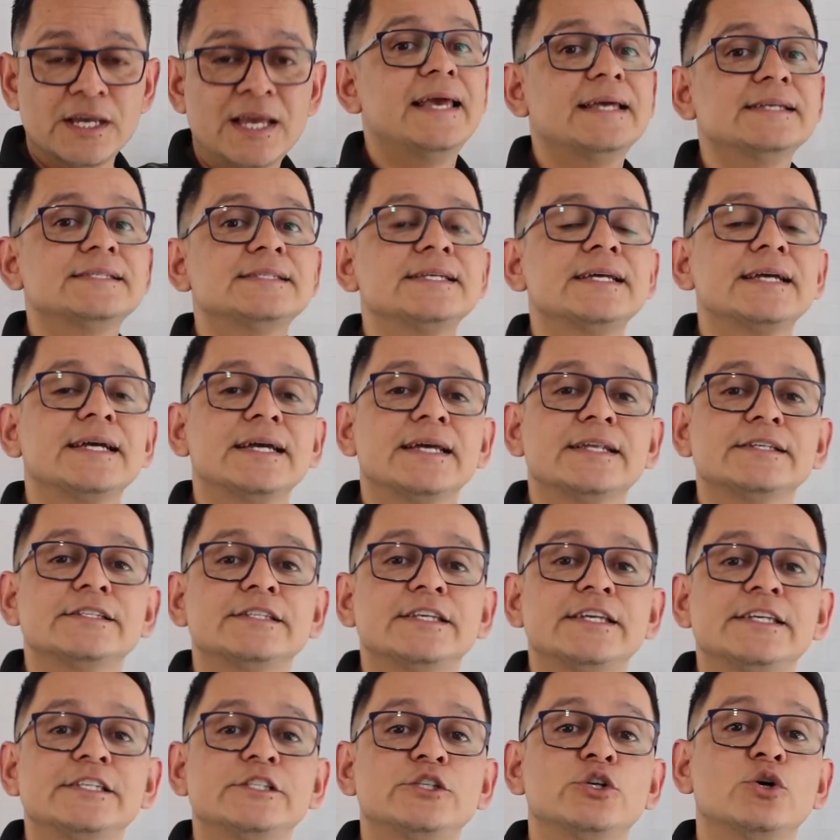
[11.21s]
This
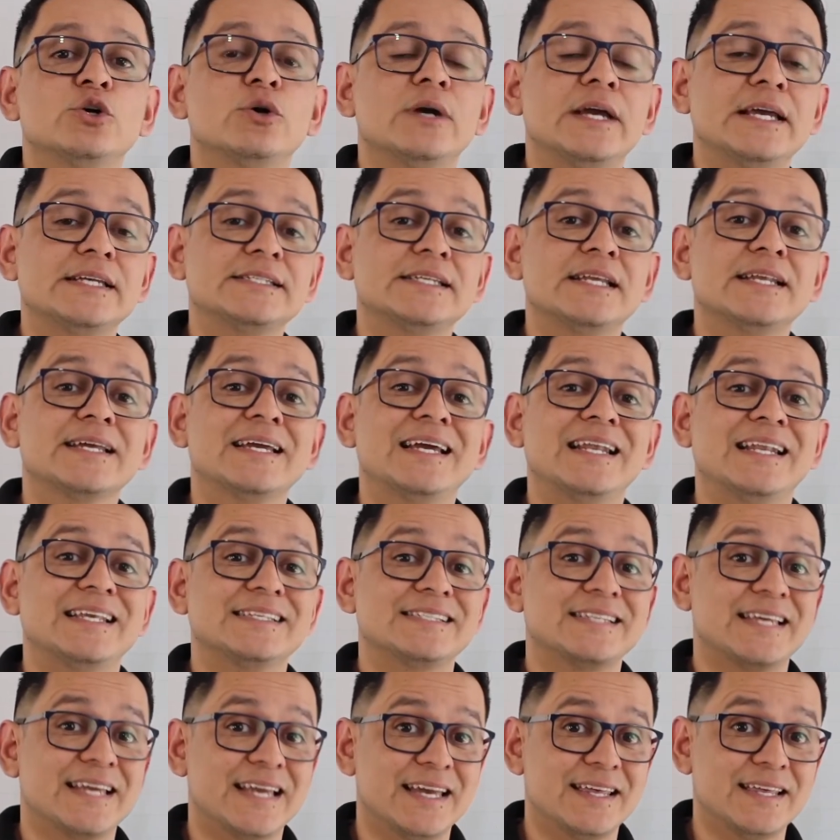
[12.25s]
exercise is the one I gave you
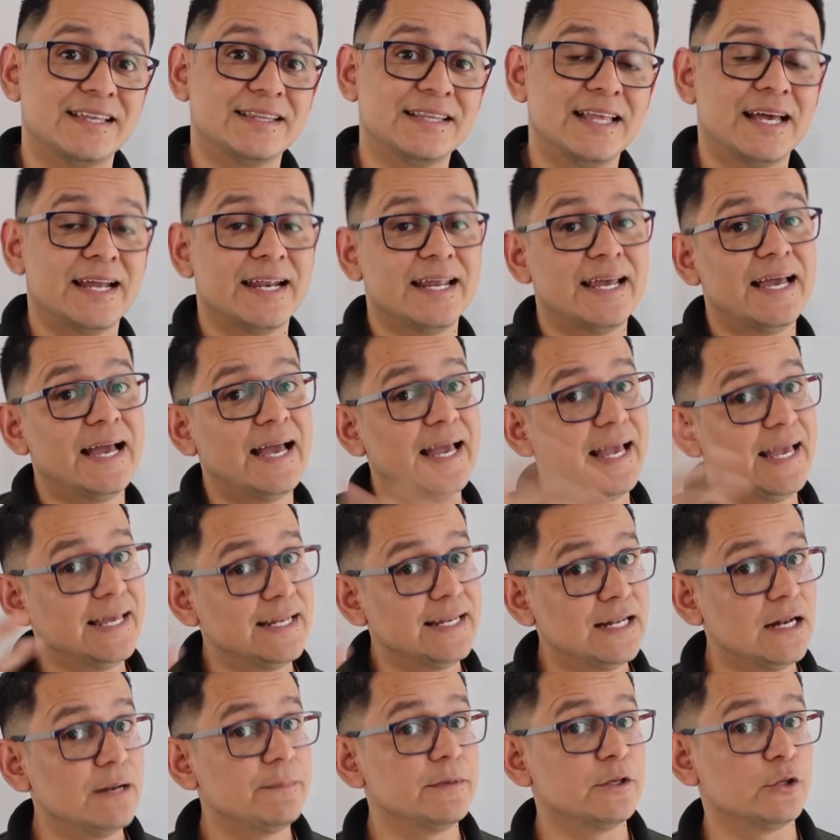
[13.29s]
as homework in the
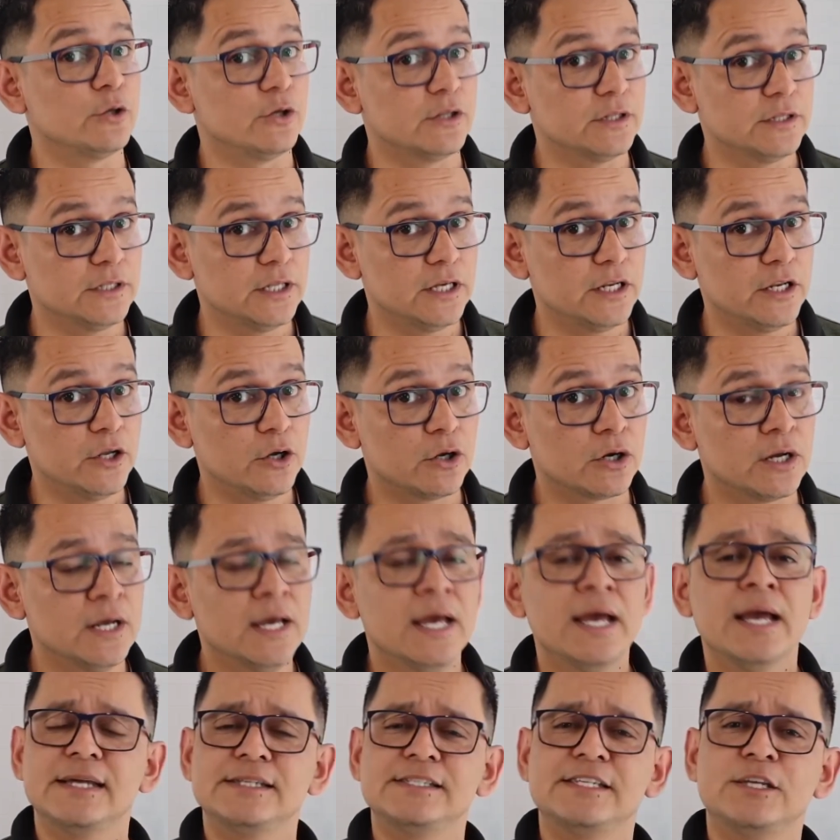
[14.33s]
previous video,
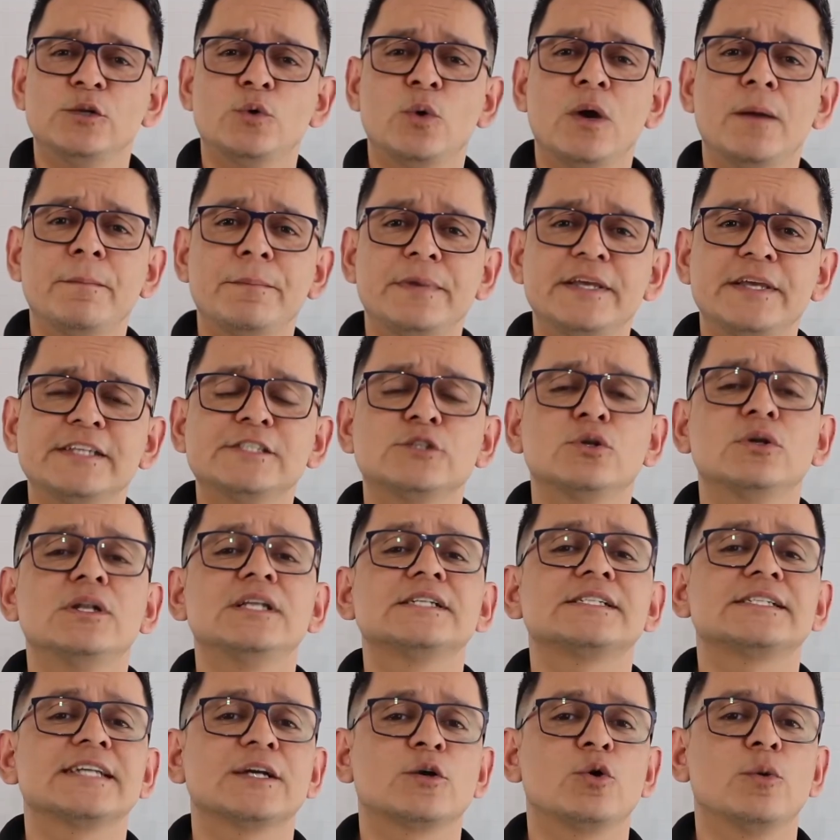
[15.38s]
which, if you haven't seen it,
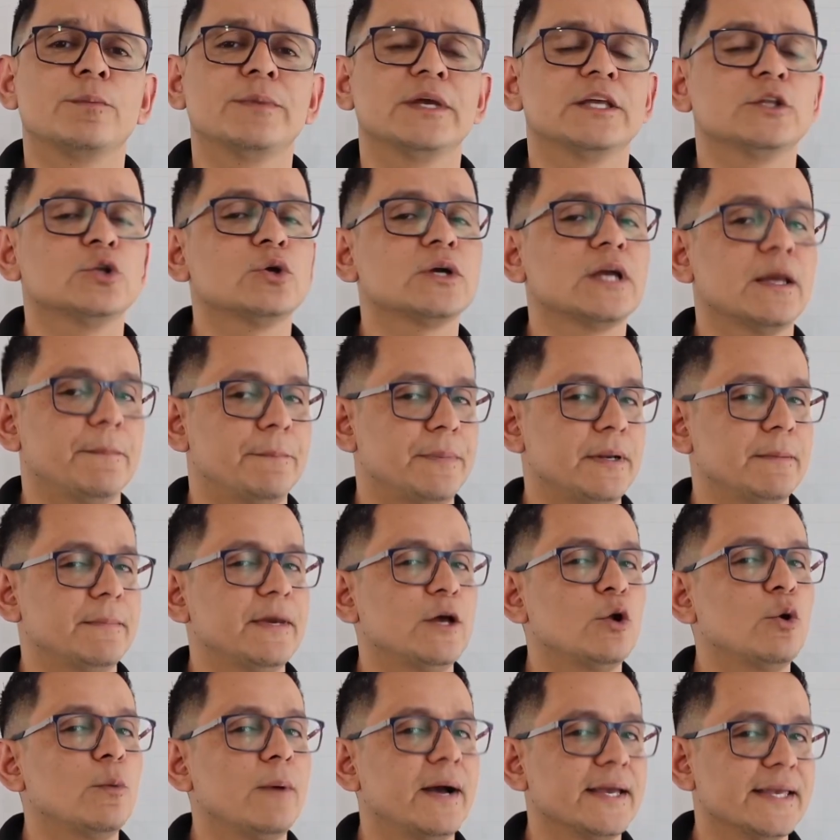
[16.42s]
I recommend you go
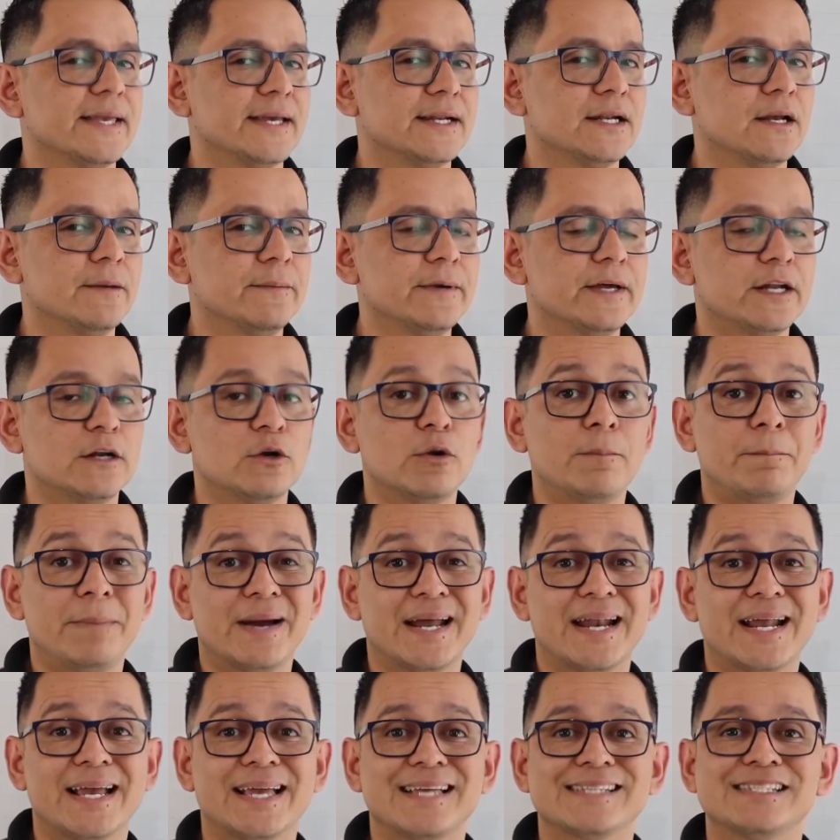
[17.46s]
watch it first so you
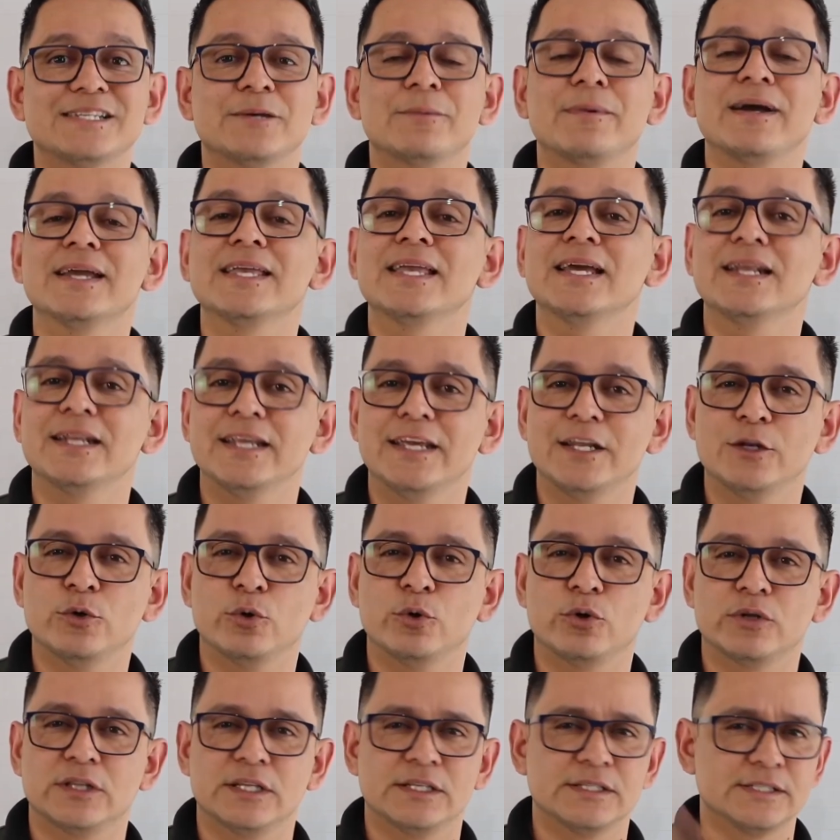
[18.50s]
can follow along in
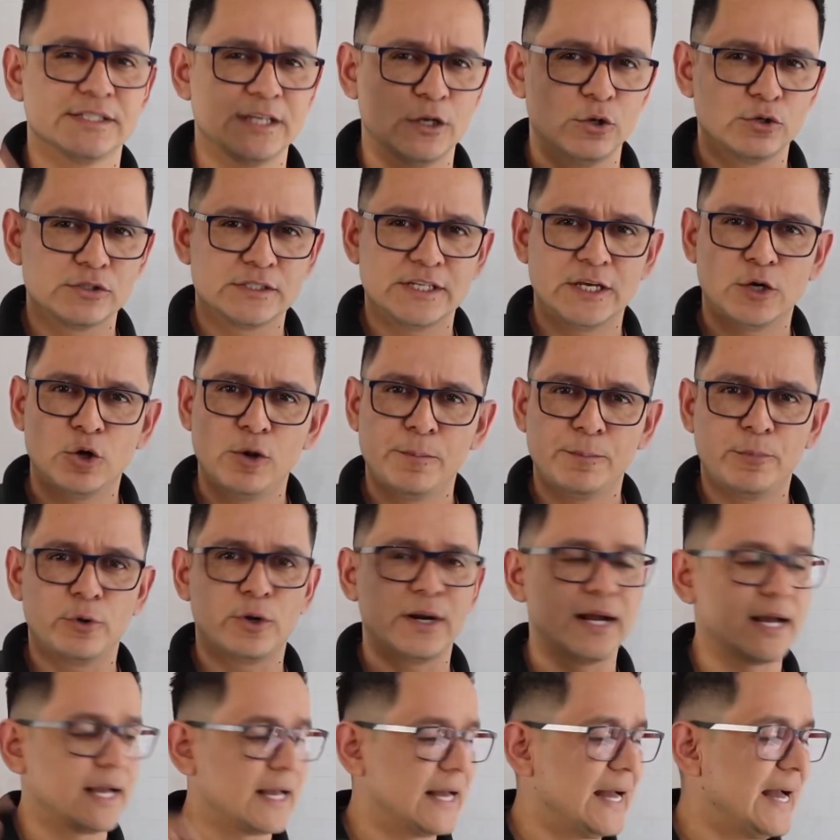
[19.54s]
order. I'll leave it up
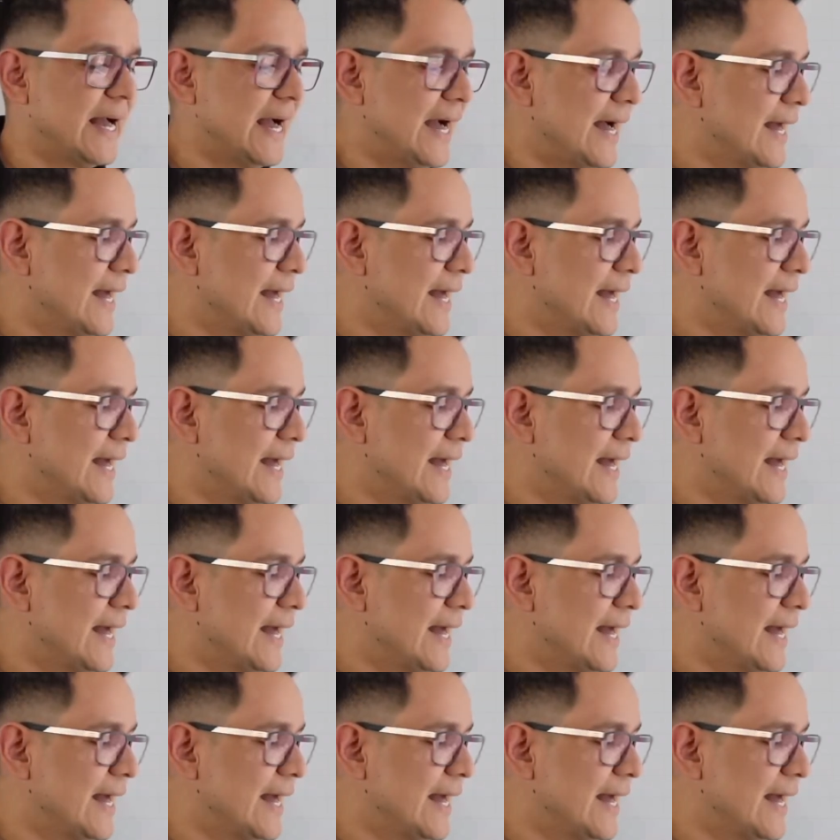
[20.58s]
here.